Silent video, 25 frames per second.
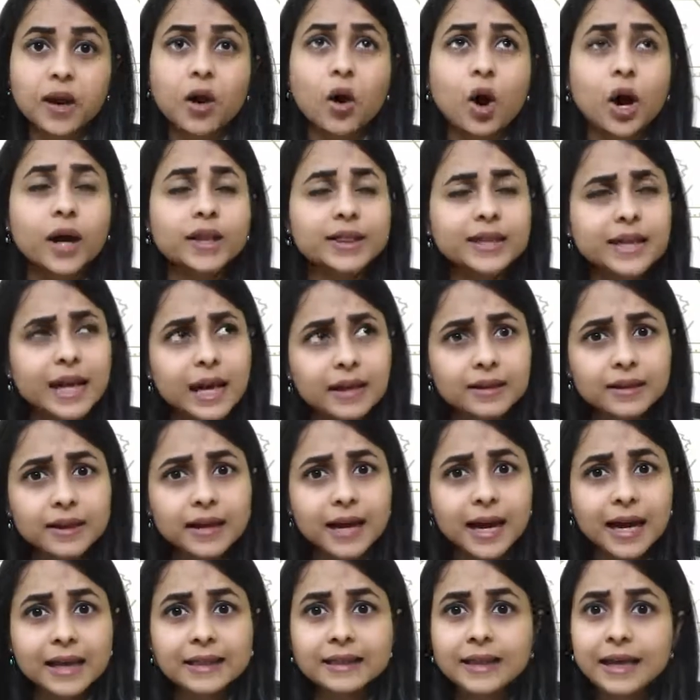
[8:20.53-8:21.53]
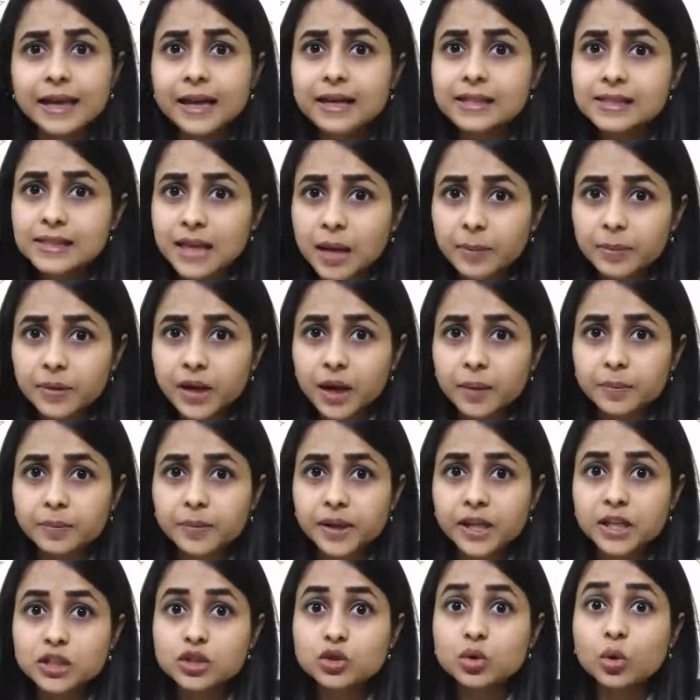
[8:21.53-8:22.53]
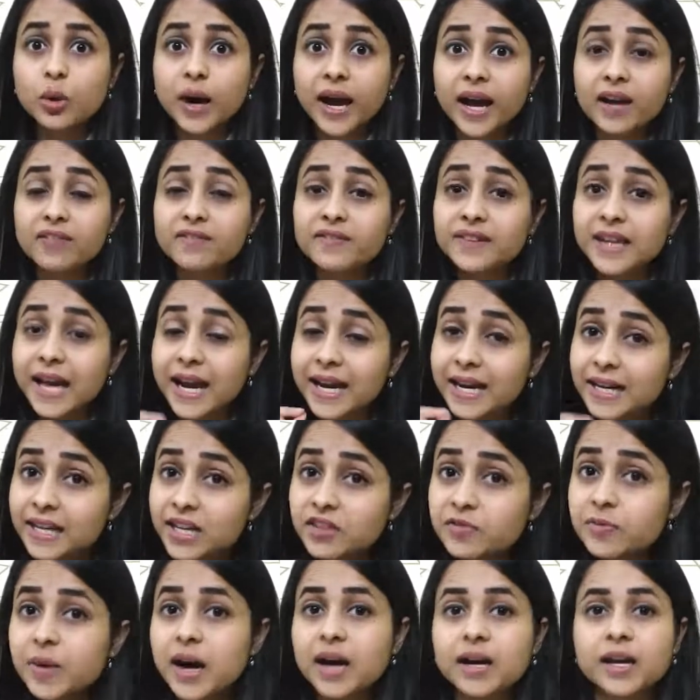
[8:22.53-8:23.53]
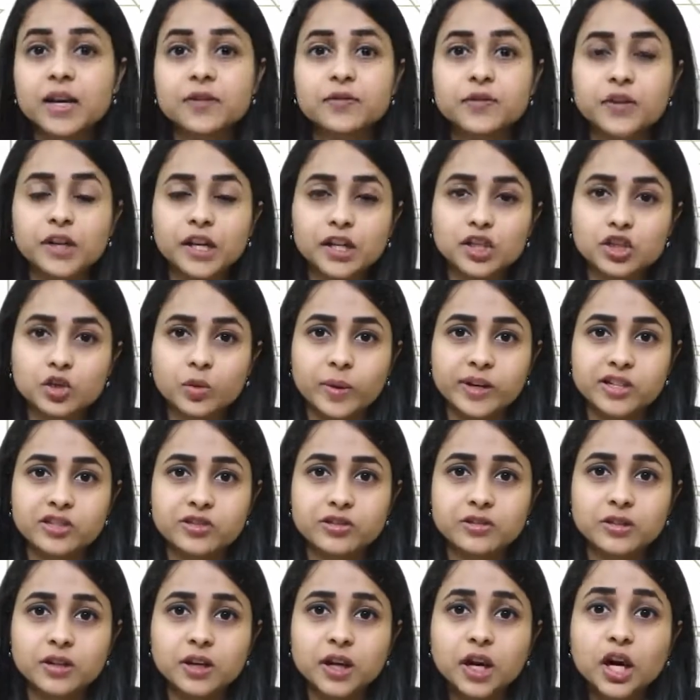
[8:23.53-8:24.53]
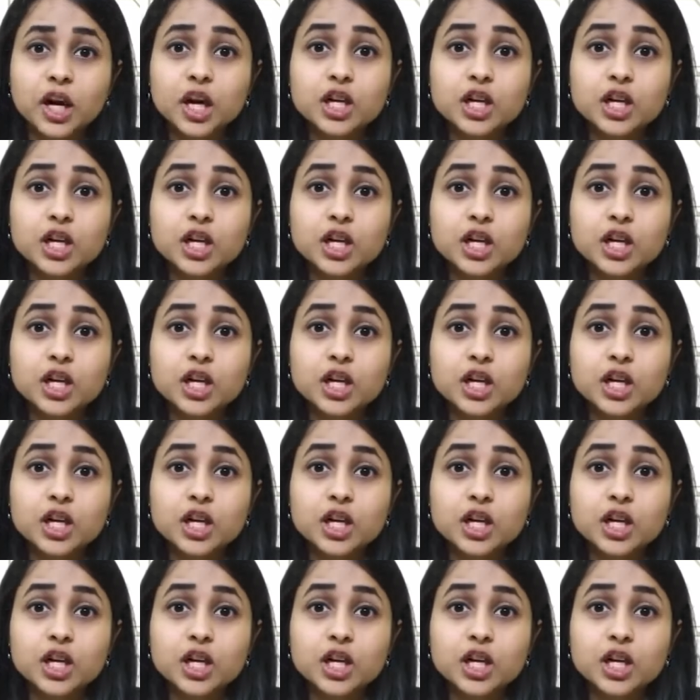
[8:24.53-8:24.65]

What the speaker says: On the other hand, there are some companies who have negative marking for each question.